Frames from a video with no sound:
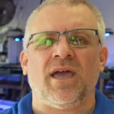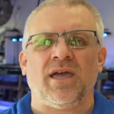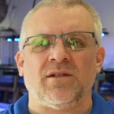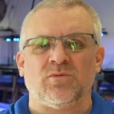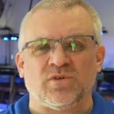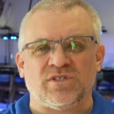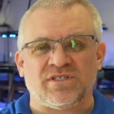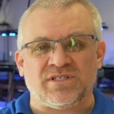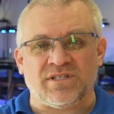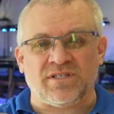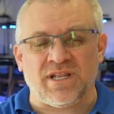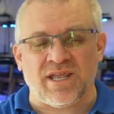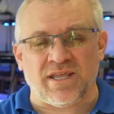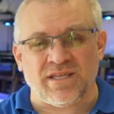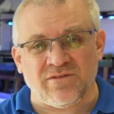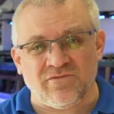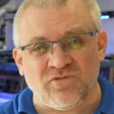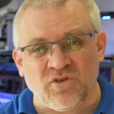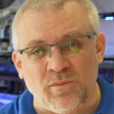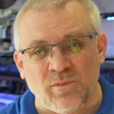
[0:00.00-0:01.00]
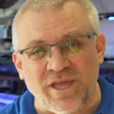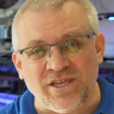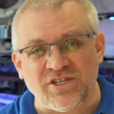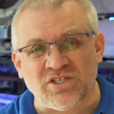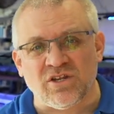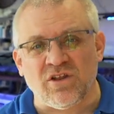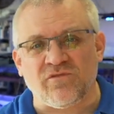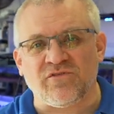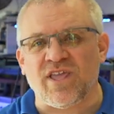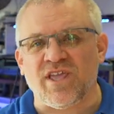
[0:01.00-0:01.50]
and with the
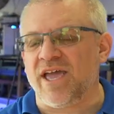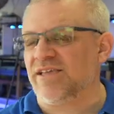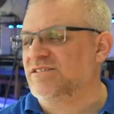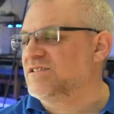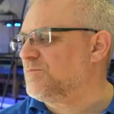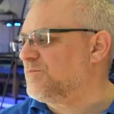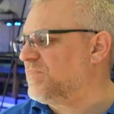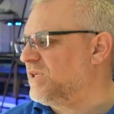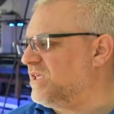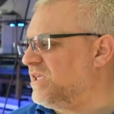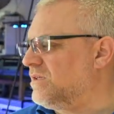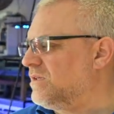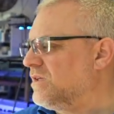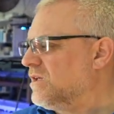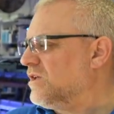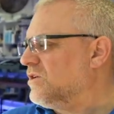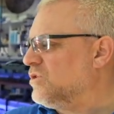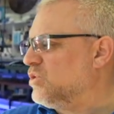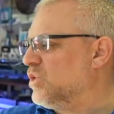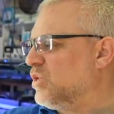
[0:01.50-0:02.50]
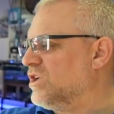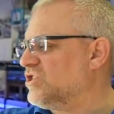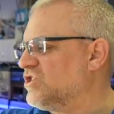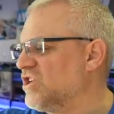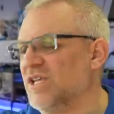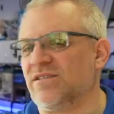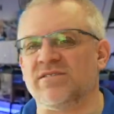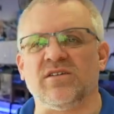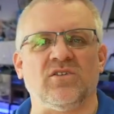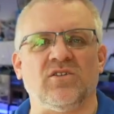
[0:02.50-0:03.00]
information of the I C P you
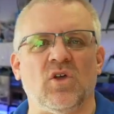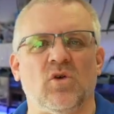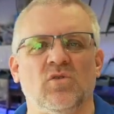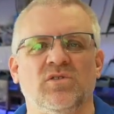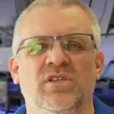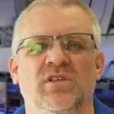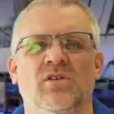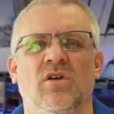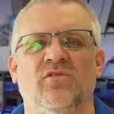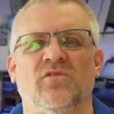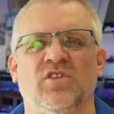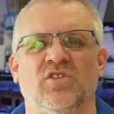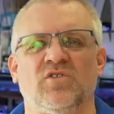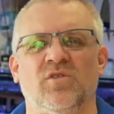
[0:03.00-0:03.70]
adjust the dosing of the